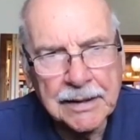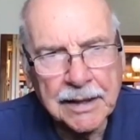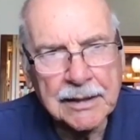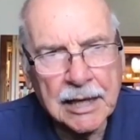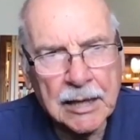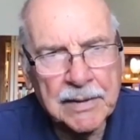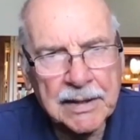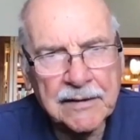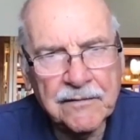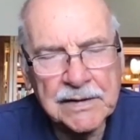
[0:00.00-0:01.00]

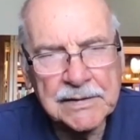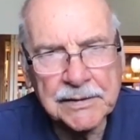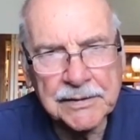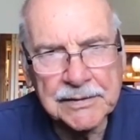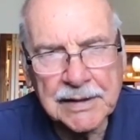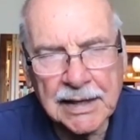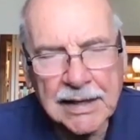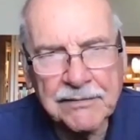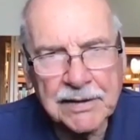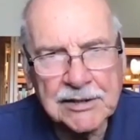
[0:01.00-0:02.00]
accommodate visitors. I
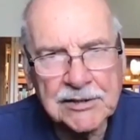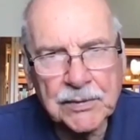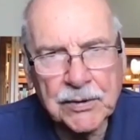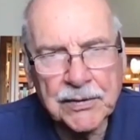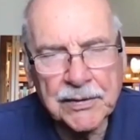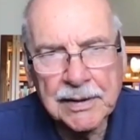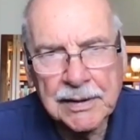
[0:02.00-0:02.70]
haven't explored